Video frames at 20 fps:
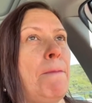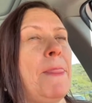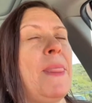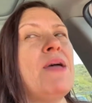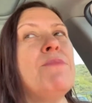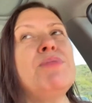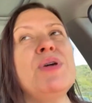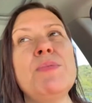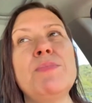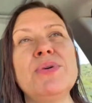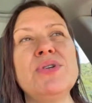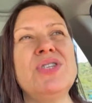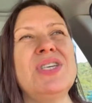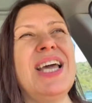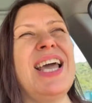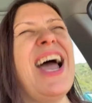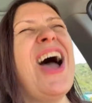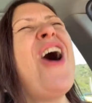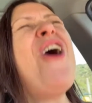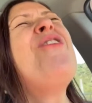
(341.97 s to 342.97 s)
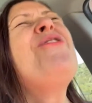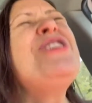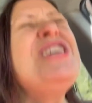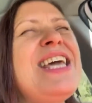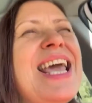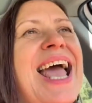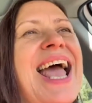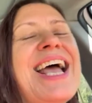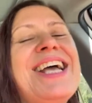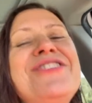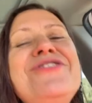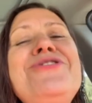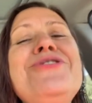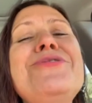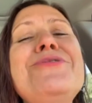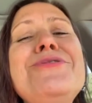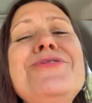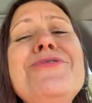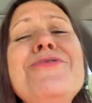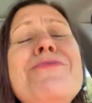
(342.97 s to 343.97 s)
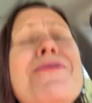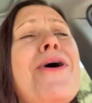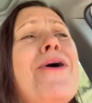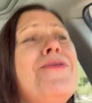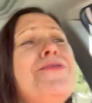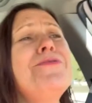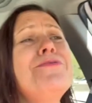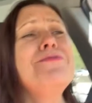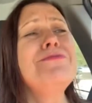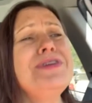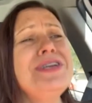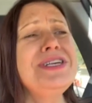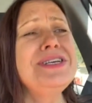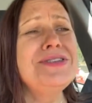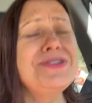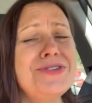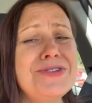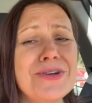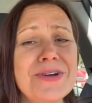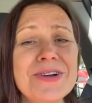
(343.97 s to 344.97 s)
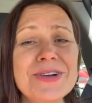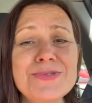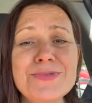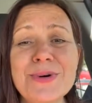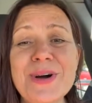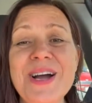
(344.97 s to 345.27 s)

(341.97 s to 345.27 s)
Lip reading: And people say, oh yeah, do your own research.